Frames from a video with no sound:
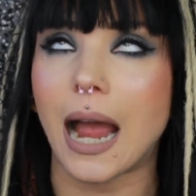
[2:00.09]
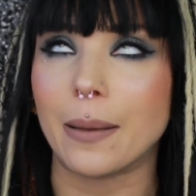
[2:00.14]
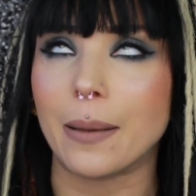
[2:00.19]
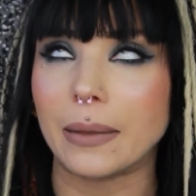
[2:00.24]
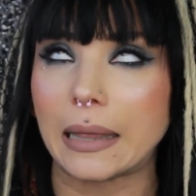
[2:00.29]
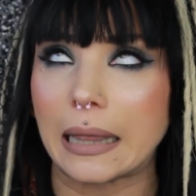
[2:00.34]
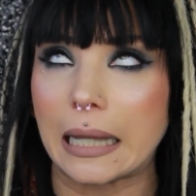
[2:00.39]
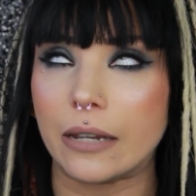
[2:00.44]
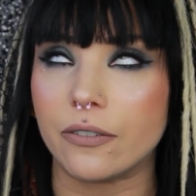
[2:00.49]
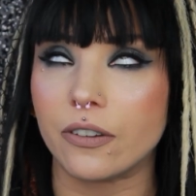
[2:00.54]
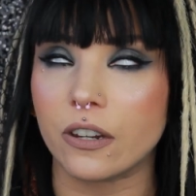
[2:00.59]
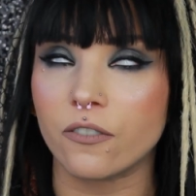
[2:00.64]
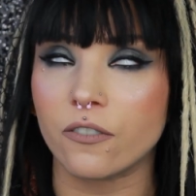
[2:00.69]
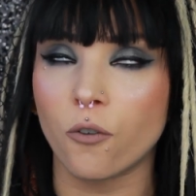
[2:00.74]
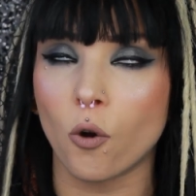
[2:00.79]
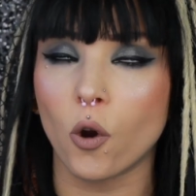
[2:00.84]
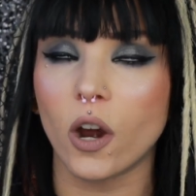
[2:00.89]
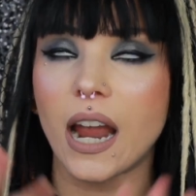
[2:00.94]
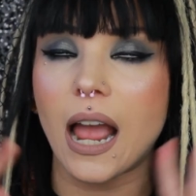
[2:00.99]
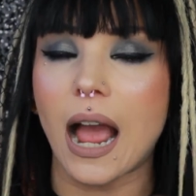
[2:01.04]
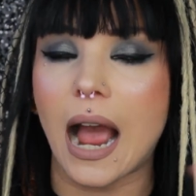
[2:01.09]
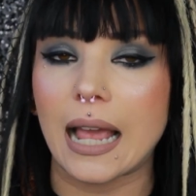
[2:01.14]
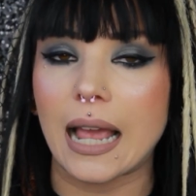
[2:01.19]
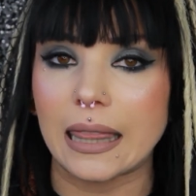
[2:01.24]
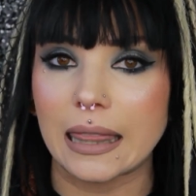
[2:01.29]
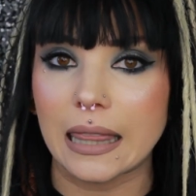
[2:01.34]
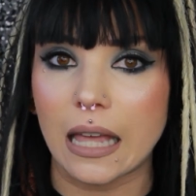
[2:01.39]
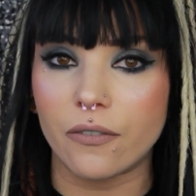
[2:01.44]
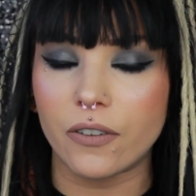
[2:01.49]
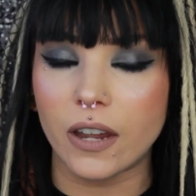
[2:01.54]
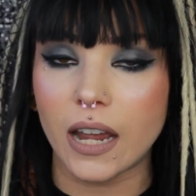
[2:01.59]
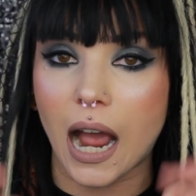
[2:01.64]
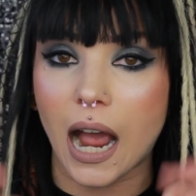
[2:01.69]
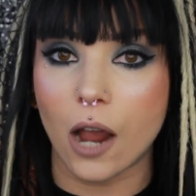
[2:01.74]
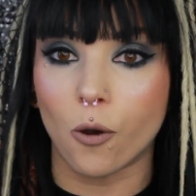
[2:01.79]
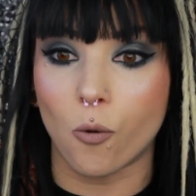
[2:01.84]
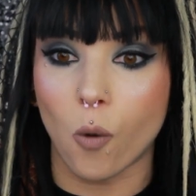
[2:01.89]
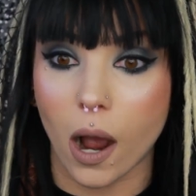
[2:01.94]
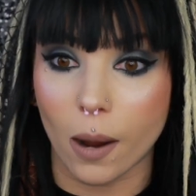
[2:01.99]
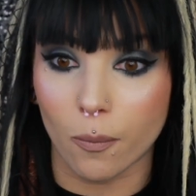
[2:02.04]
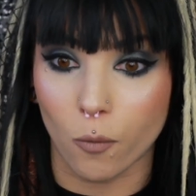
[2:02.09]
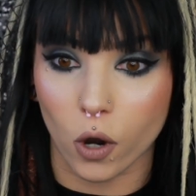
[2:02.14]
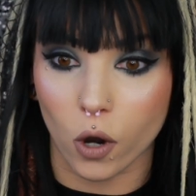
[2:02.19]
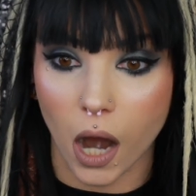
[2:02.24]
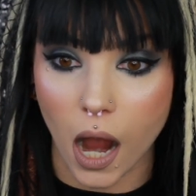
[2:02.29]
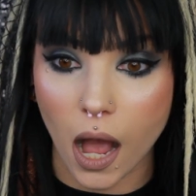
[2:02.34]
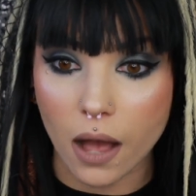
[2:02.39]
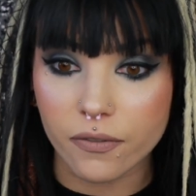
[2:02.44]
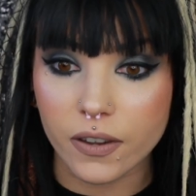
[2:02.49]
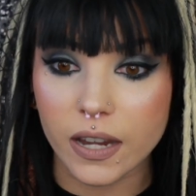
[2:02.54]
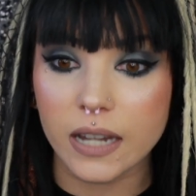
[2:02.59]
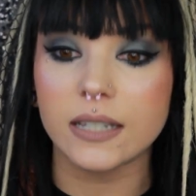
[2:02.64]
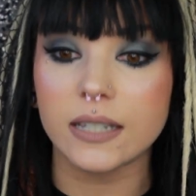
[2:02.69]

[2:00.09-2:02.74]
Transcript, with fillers: I'm living for it. I love it. I want more of